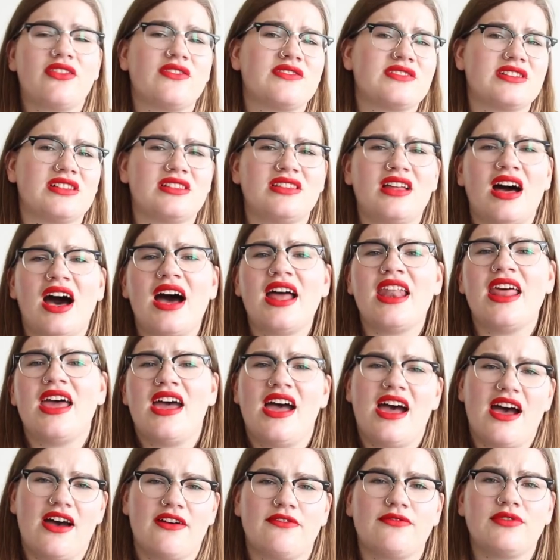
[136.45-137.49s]
There's a lot
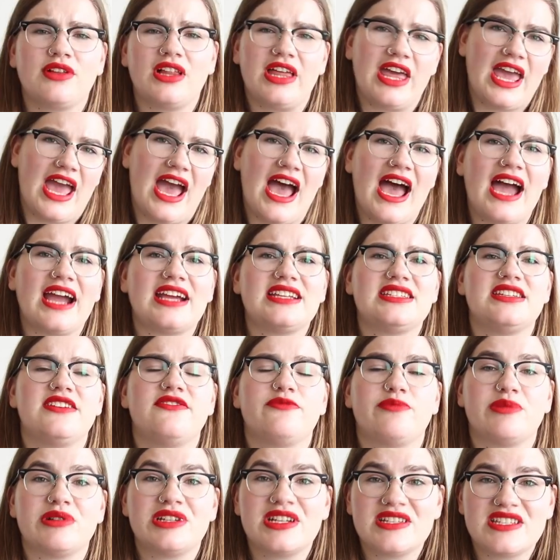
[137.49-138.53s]
of really
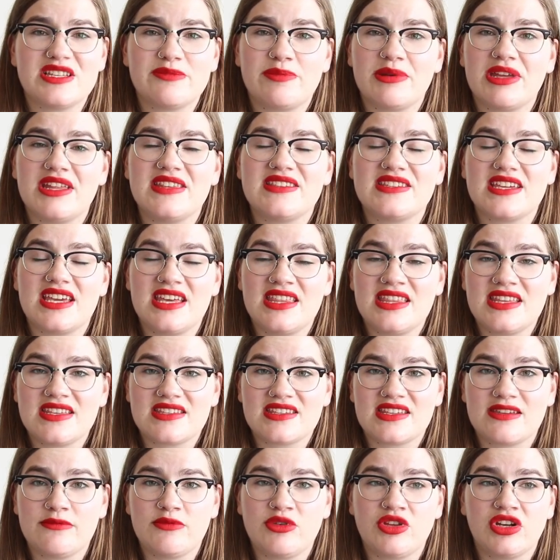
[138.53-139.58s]
active participants in this
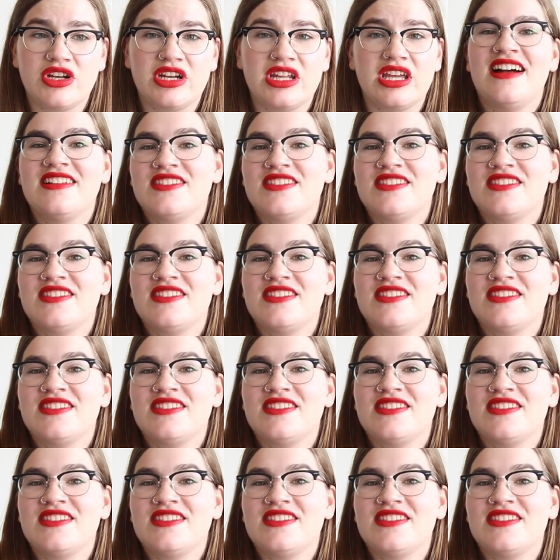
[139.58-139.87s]
community,